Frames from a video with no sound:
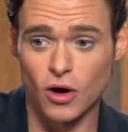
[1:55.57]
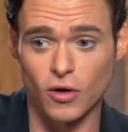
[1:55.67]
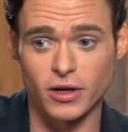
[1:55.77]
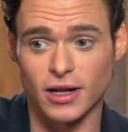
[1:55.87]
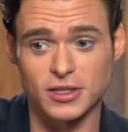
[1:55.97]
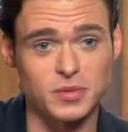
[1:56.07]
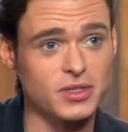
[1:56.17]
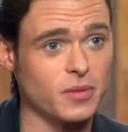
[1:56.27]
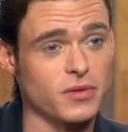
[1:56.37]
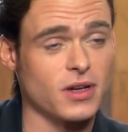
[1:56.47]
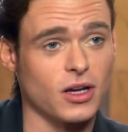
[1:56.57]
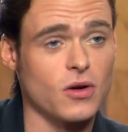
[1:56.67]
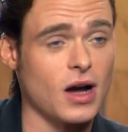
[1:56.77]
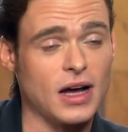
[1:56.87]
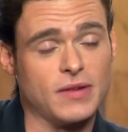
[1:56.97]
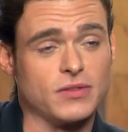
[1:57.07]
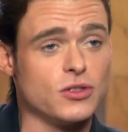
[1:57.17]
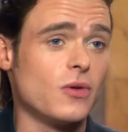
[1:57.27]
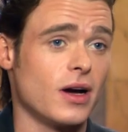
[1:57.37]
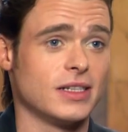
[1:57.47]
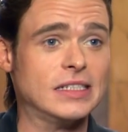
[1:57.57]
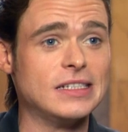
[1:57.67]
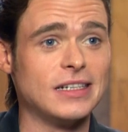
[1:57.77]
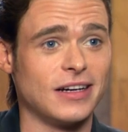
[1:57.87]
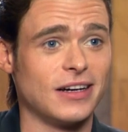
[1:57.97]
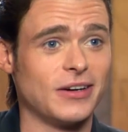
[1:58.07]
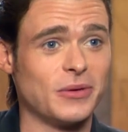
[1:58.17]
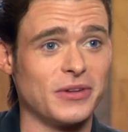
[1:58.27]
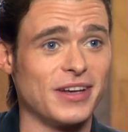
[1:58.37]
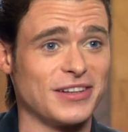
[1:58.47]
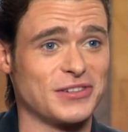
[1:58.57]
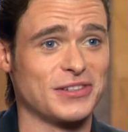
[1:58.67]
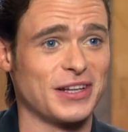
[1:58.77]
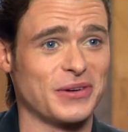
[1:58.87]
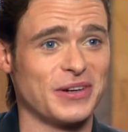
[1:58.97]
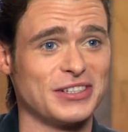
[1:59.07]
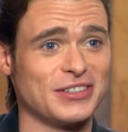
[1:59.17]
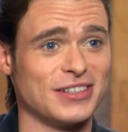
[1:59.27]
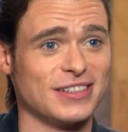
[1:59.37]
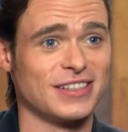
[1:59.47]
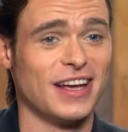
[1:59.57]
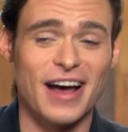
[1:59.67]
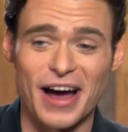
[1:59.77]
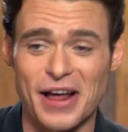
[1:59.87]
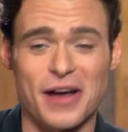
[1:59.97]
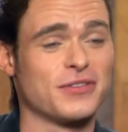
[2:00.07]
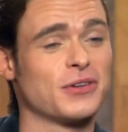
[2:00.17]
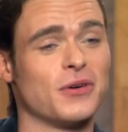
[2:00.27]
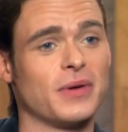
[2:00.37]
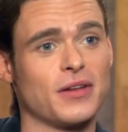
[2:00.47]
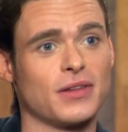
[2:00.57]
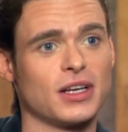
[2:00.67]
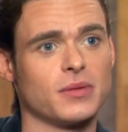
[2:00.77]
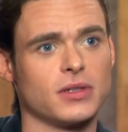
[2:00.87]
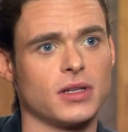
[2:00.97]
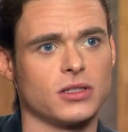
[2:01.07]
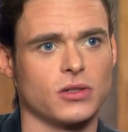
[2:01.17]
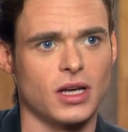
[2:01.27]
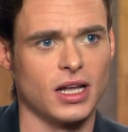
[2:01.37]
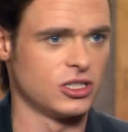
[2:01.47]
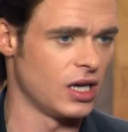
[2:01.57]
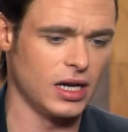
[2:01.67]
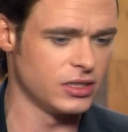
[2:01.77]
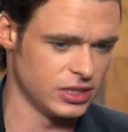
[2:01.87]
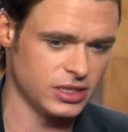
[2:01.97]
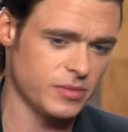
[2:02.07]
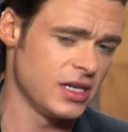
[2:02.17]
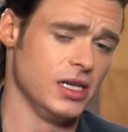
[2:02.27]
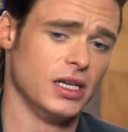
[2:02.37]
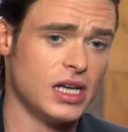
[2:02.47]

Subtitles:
Or he'll ask me something, I go, I have no idea what the answer to that question is. I'll have to go away and think about that. So Ken challenges me